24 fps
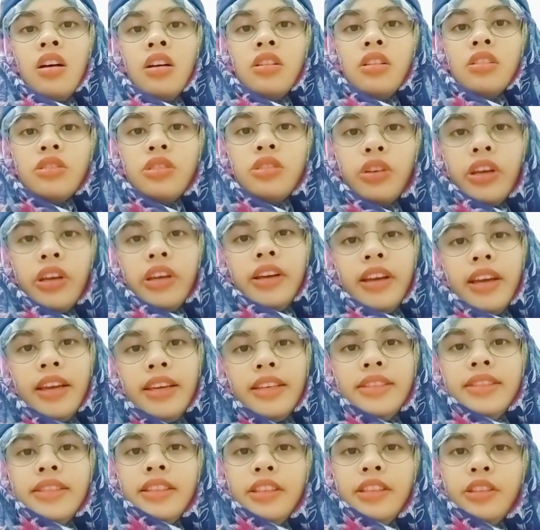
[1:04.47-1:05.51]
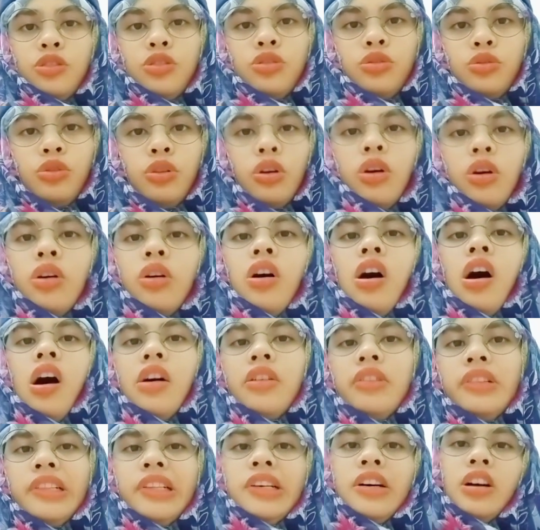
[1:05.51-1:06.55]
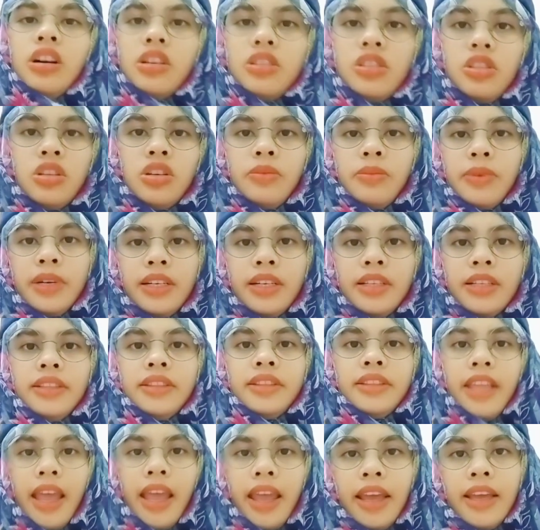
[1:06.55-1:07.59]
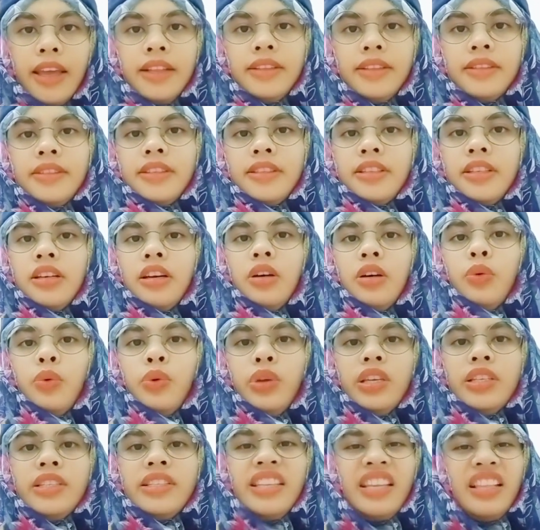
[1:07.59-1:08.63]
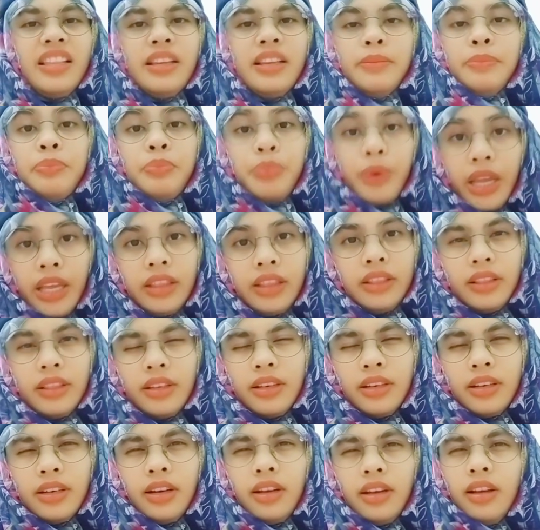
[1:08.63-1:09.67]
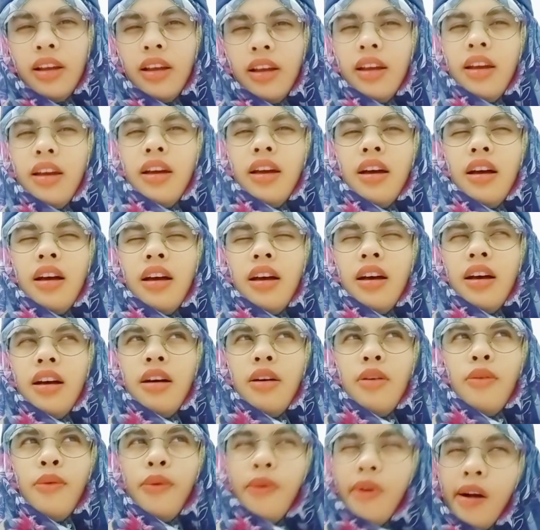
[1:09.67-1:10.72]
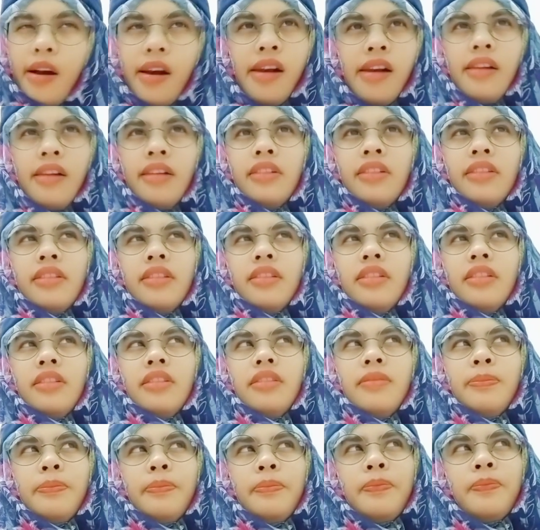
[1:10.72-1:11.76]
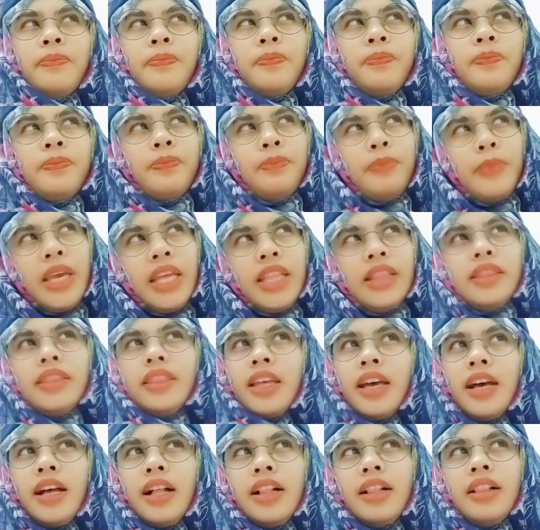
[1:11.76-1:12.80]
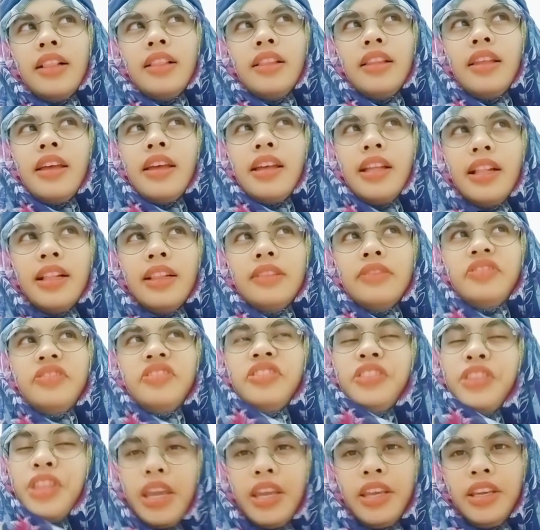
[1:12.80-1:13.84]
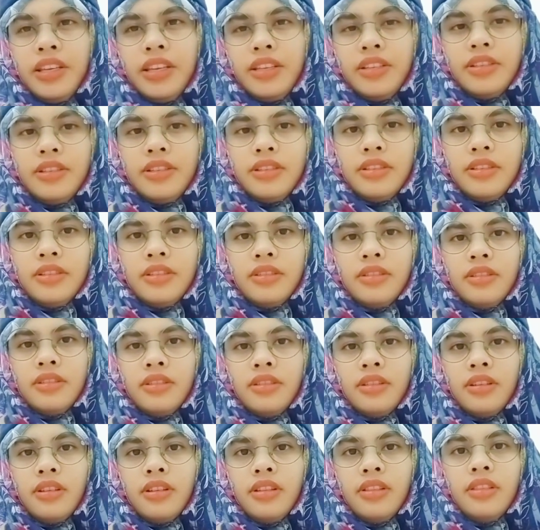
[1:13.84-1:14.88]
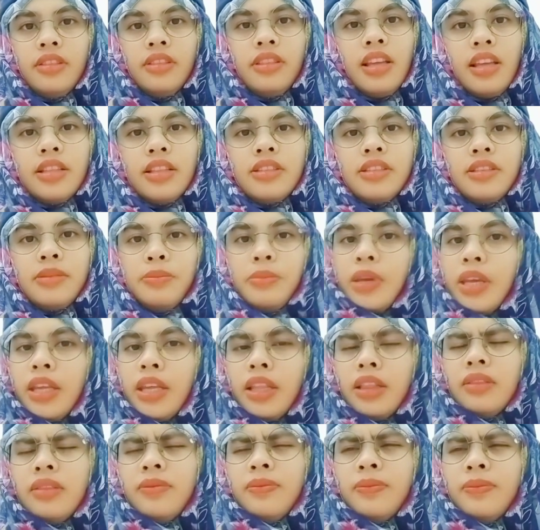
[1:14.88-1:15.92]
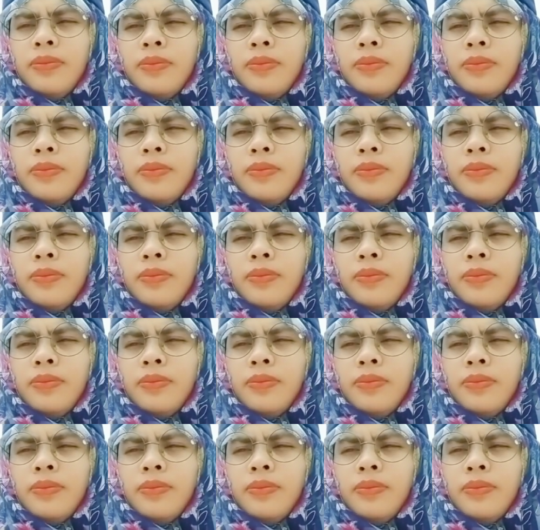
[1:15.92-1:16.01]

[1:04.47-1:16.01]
So yeah guys, did you know on the October the 10th we celebrate the World Mental Health Days? That's mean